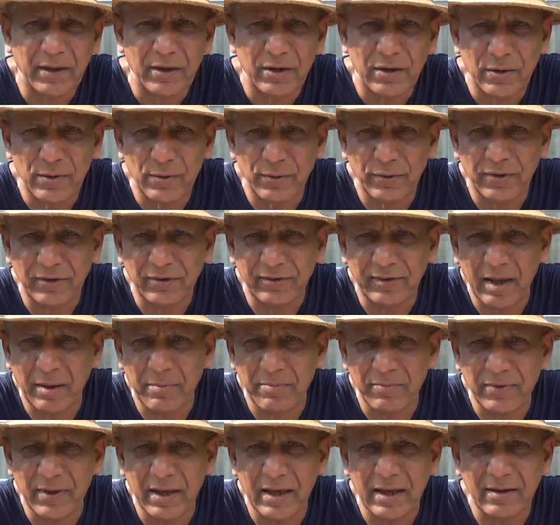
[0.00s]
do the
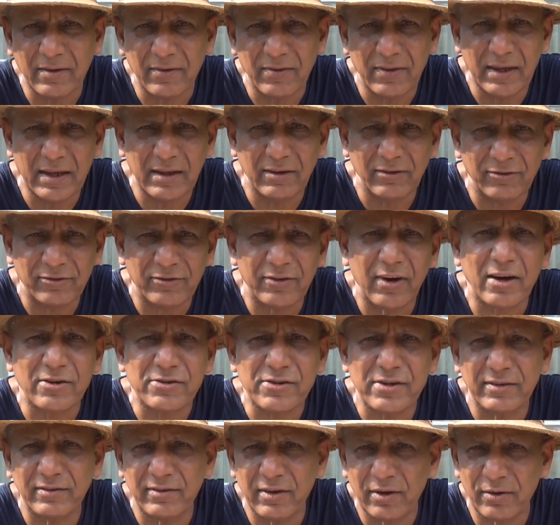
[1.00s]
same thing, the
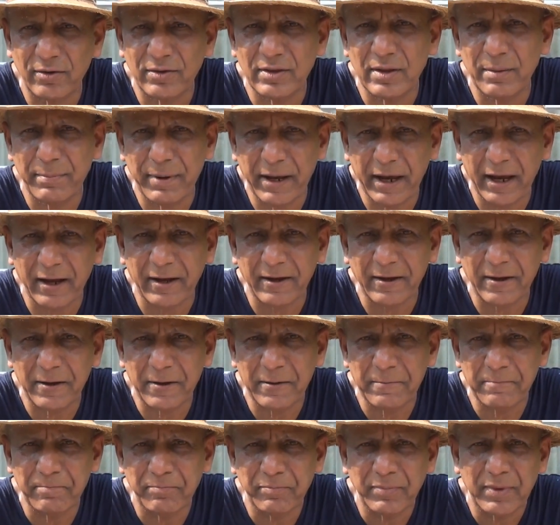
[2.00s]
instructions are on the pack.
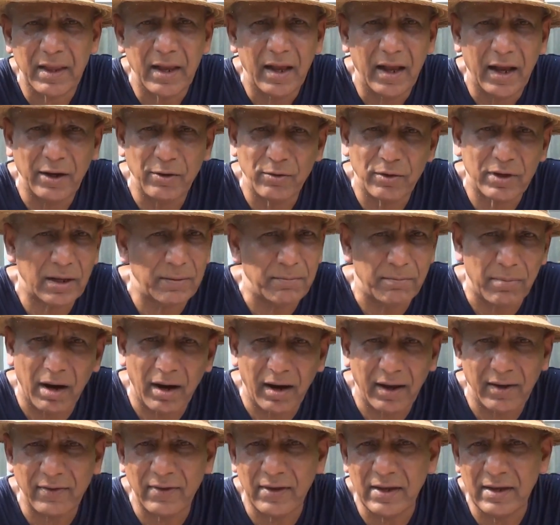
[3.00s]
And you can
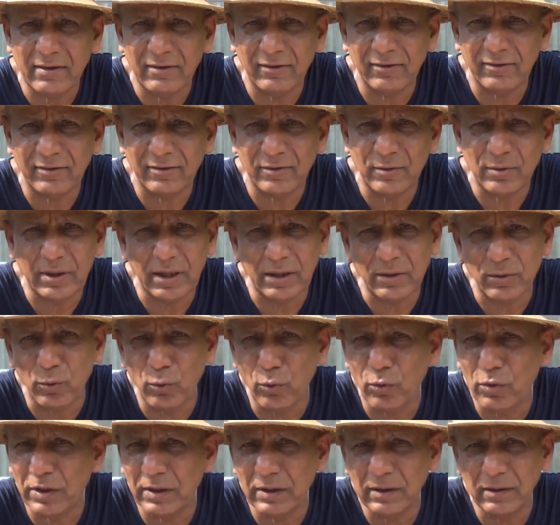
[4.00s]
buy these, you can
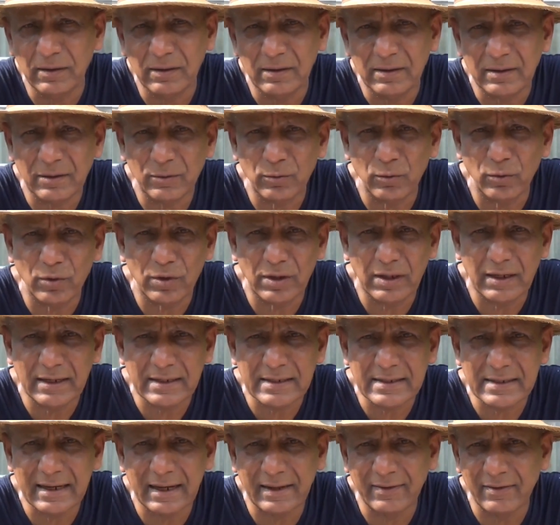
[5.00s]
Google
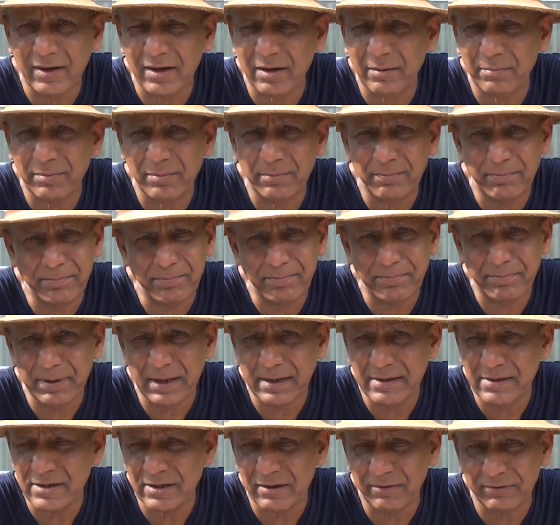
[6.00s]
it, and there are
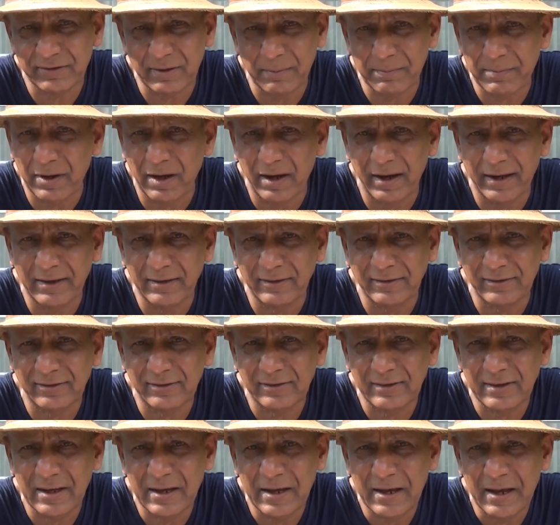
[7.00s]
plenty of
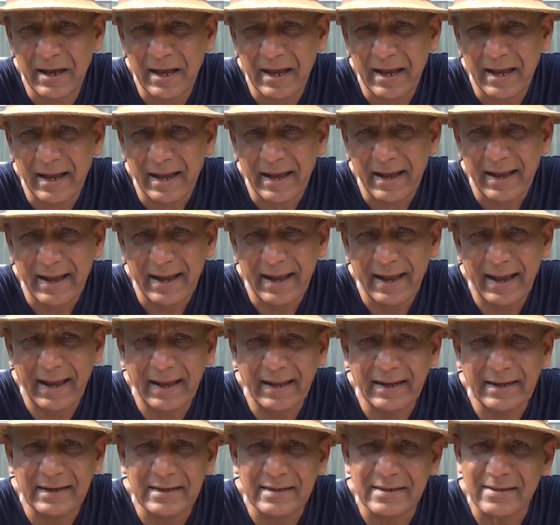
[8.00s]
suppliers.
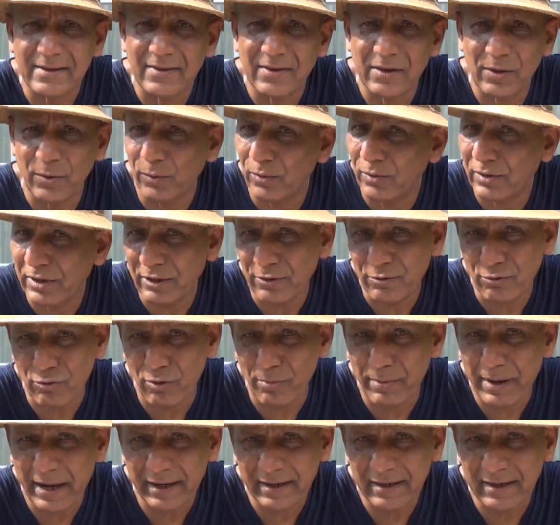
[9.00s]
And the only
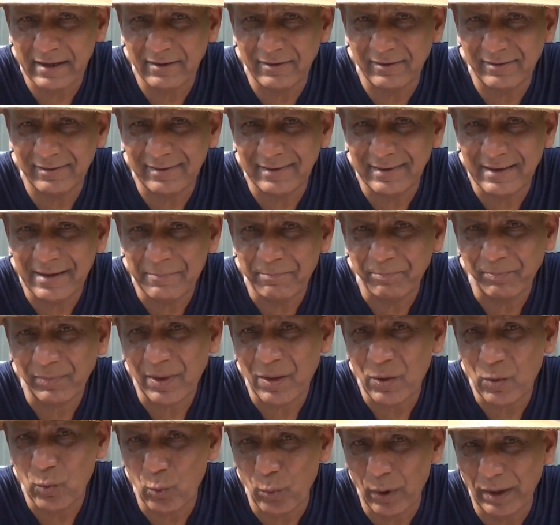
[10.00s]
drawback is
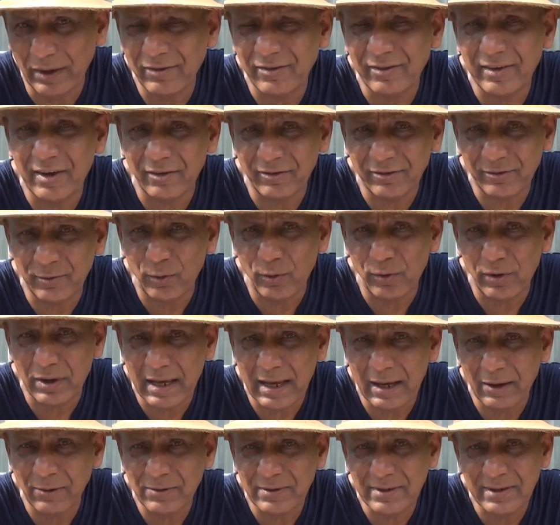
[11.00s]
once they are sold
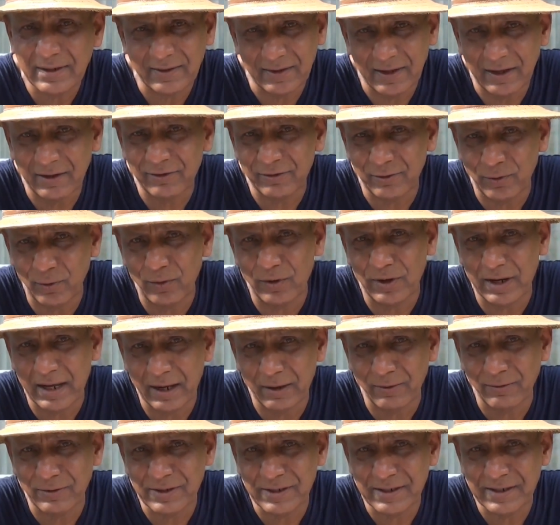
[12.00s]
out, they are sold
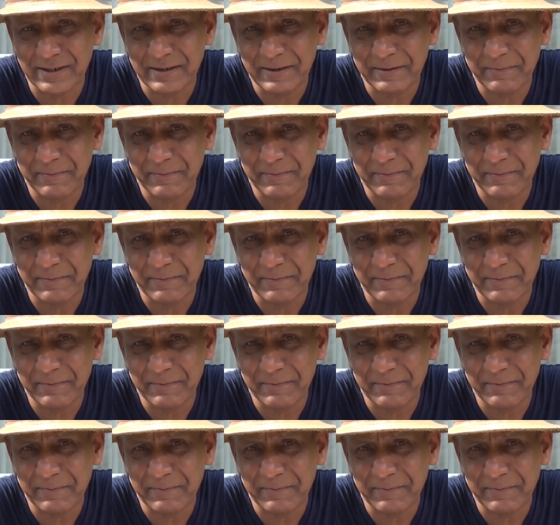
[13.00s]
out.